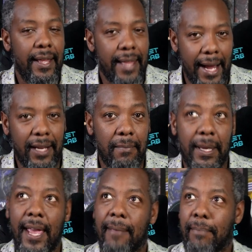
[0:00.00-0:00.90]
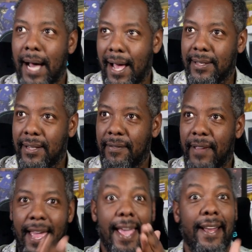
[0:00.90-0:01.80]
That could be a positive
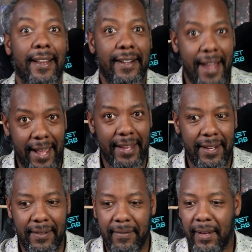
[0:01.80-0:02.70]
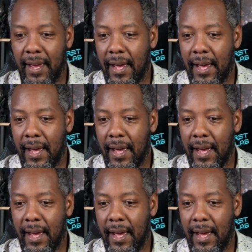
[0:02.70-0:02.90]
and a negative.